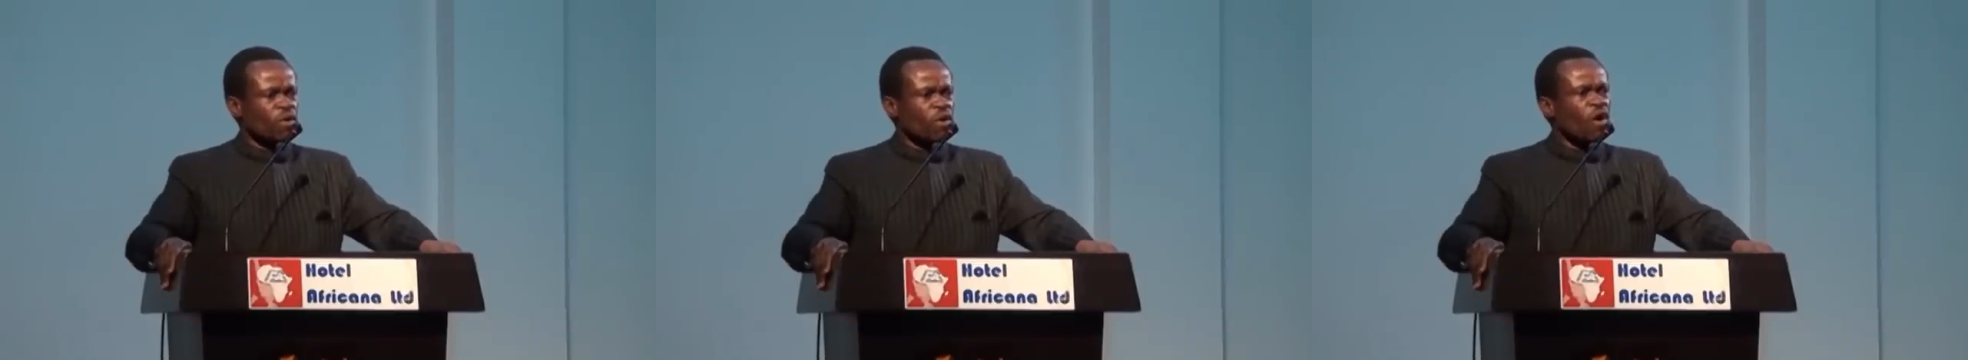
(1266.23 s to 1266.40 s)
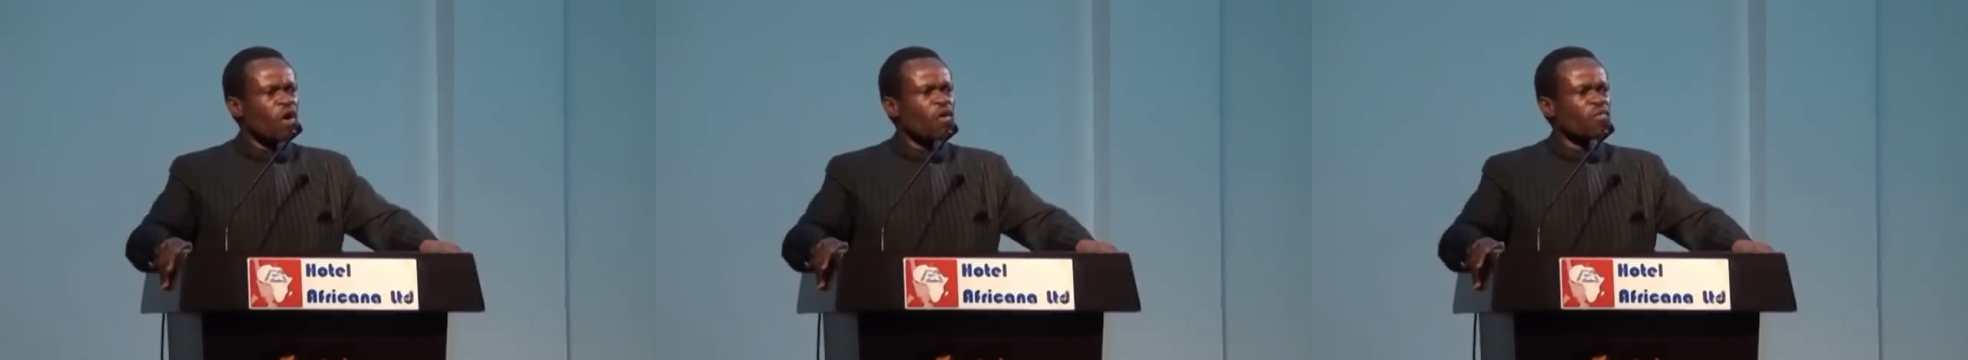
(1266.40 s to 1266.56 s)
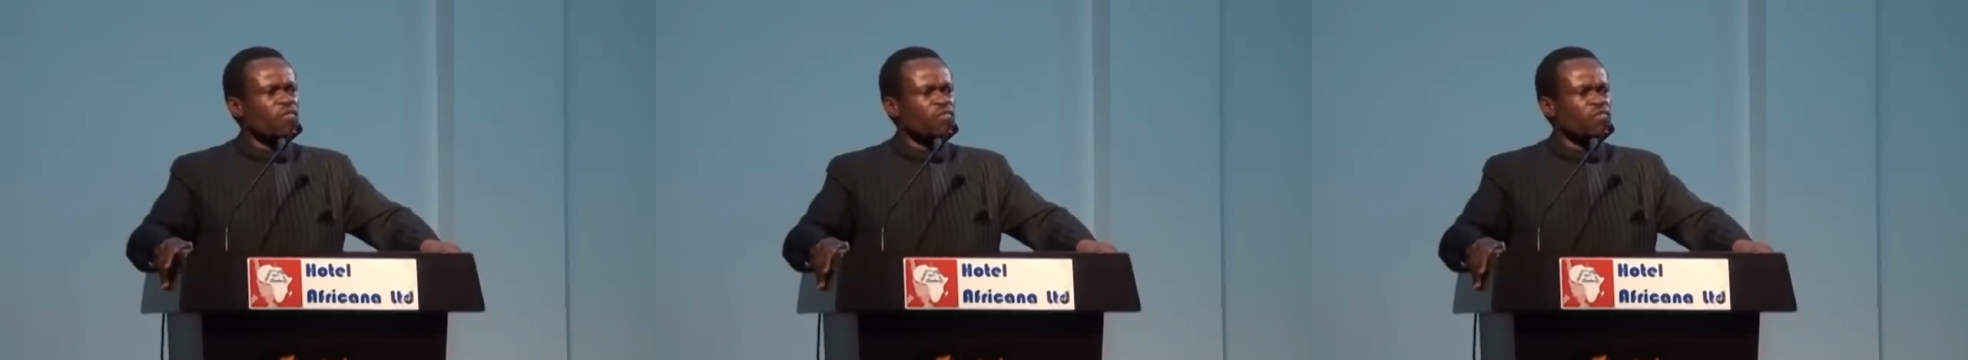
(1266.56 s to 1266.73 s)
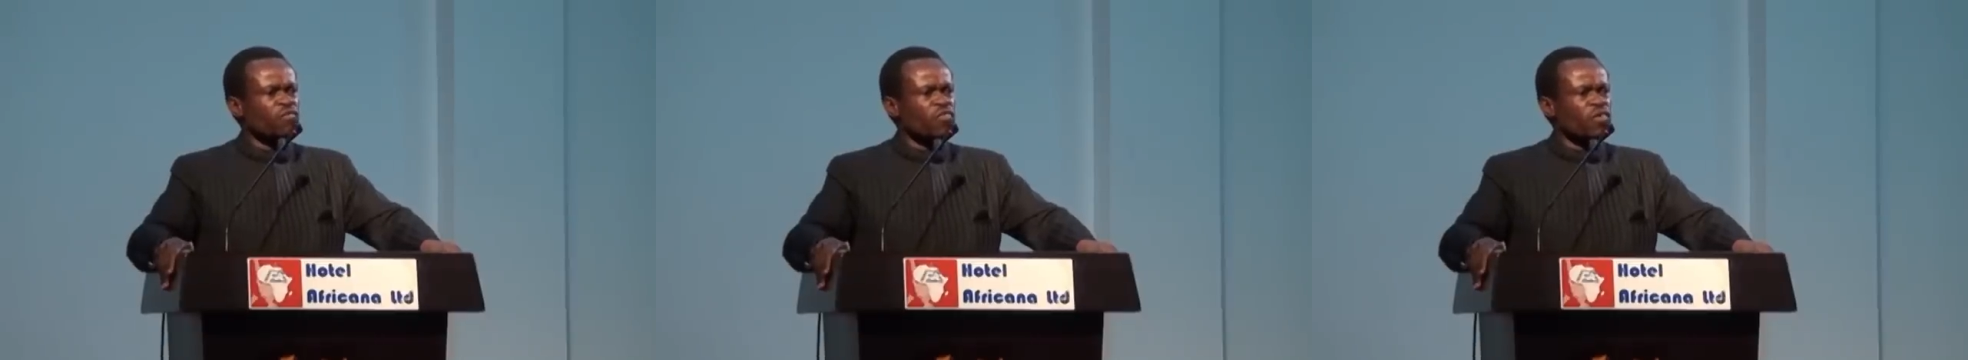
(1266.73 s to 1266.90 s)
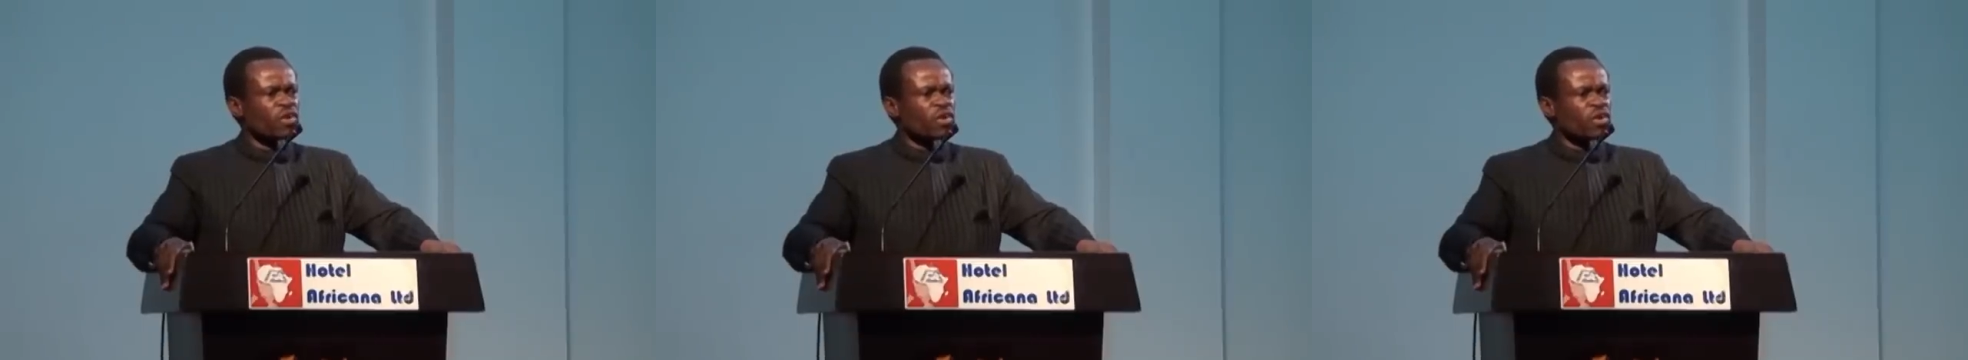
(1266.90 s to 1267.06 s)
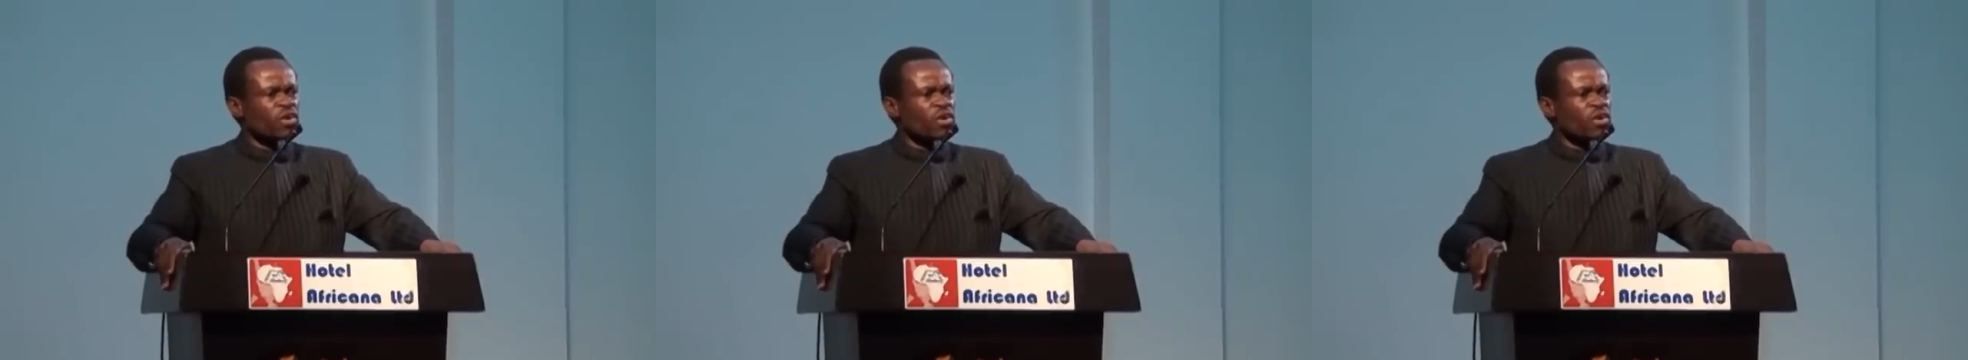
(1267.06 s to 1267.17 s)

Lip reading: of